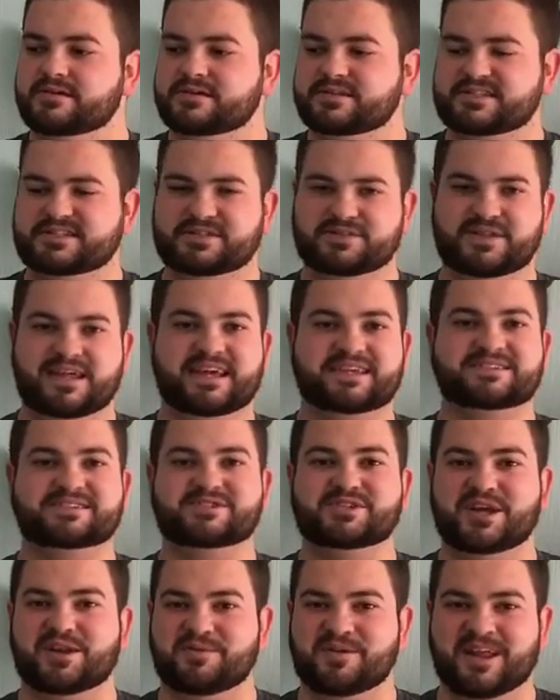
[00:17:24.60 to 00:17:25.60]
So ladies
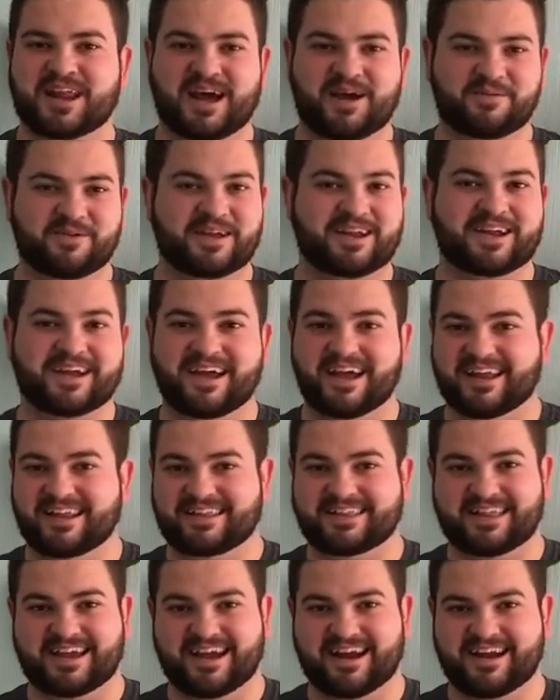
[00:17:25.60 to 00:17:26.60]
and gentlemen, I'm gonna cut
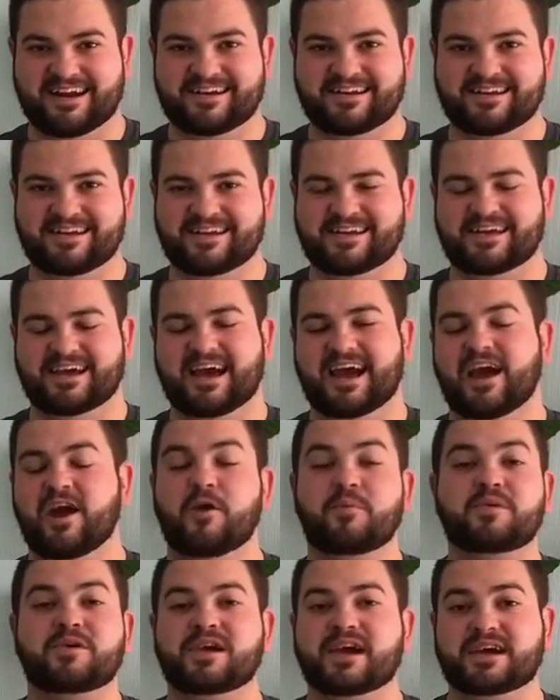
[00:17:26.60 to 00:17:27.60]
it there. I
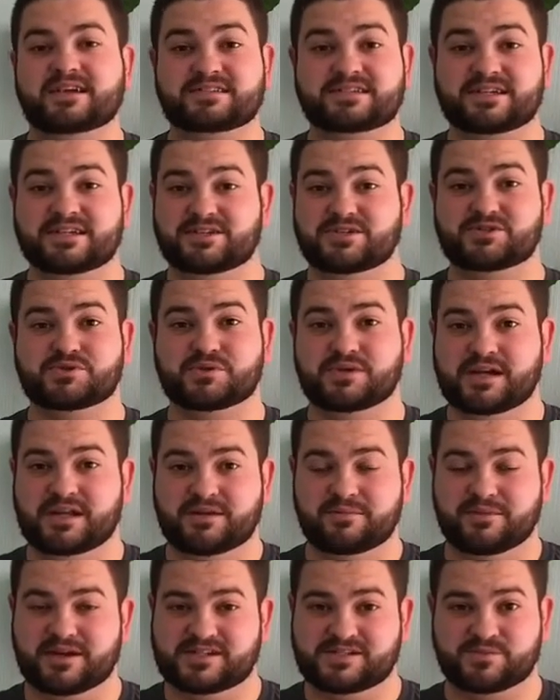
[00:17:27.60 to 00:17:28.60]
hope you guys
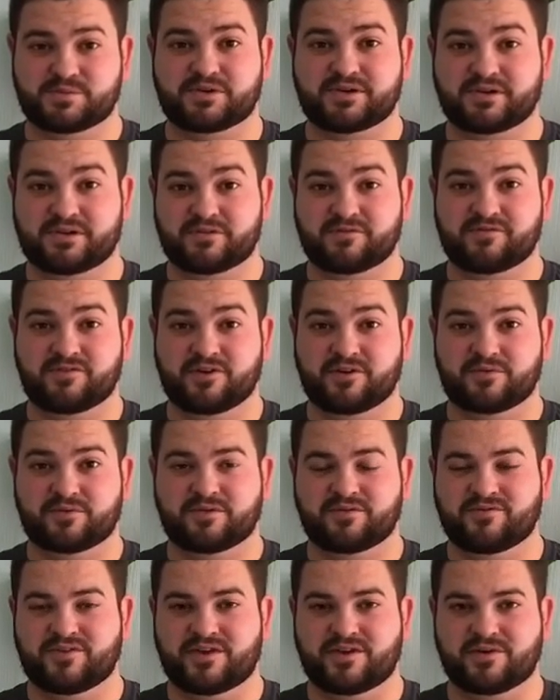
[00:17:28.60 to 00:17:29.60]
enjoyed my spoiler-filled
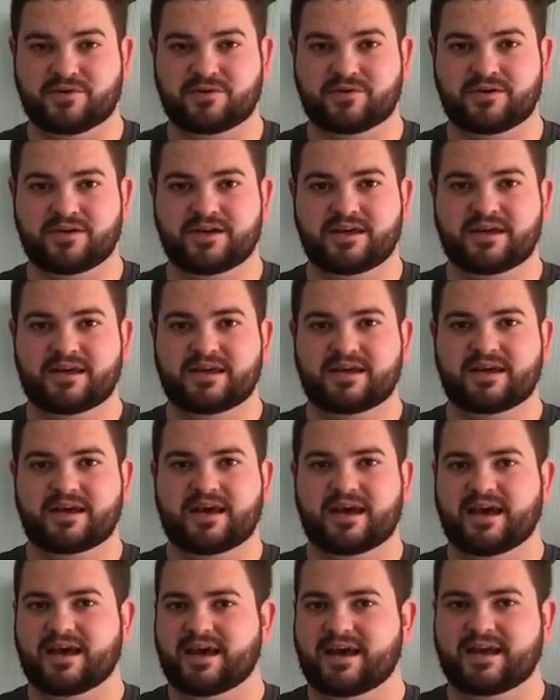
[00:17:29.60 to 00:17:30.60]
review.
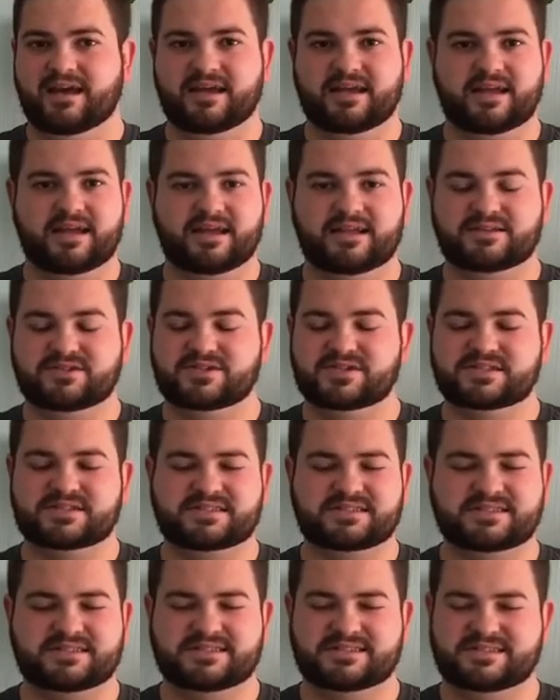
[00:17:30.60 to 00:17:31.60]

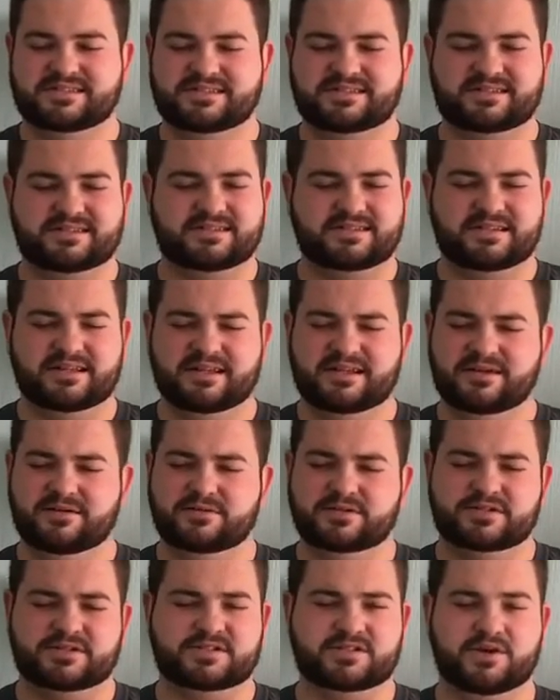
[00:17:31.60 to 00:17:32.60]
Just, it
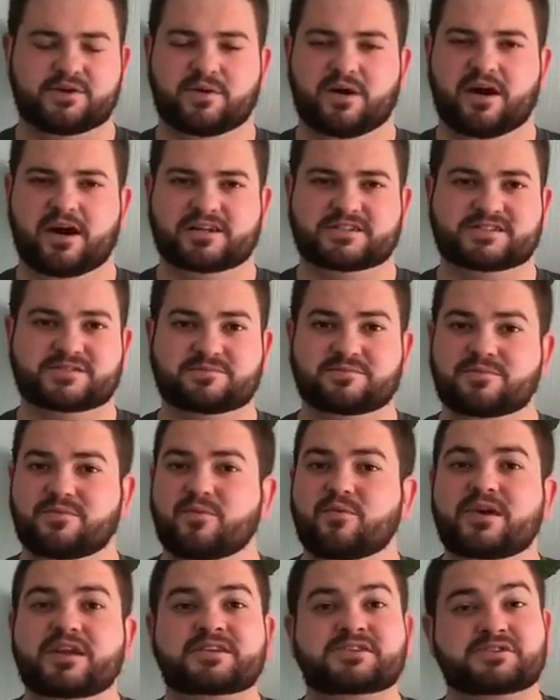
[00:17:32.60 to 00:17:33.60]
was so awesome.
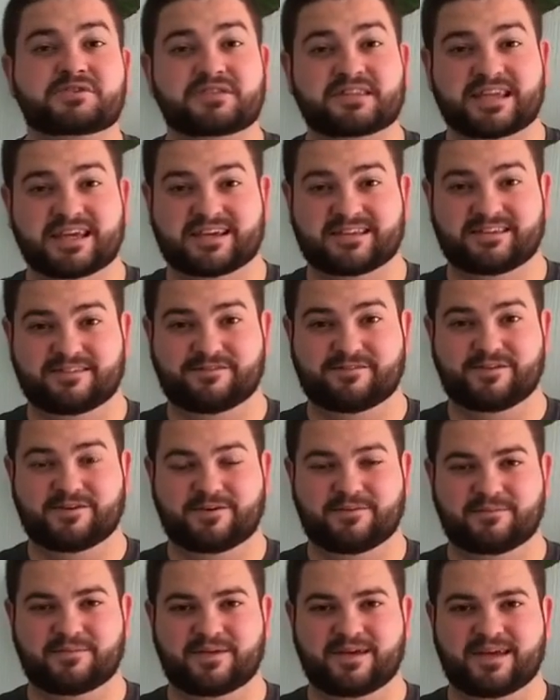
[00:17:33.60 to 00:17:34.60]
What did you think of the
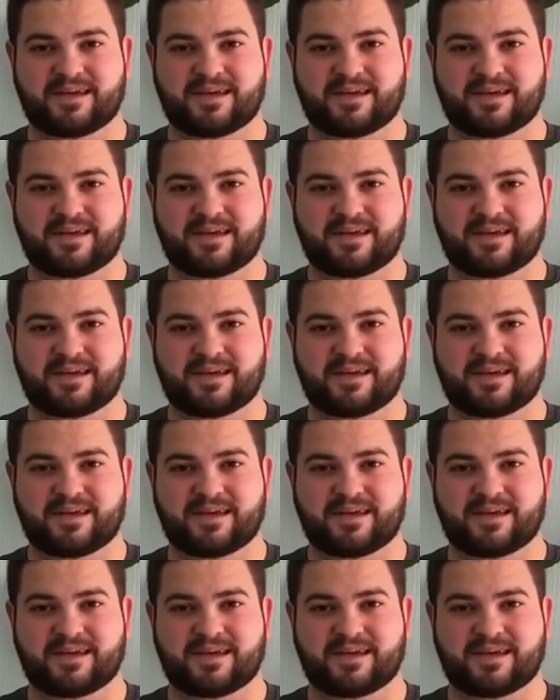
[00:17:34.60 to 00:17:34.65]
film?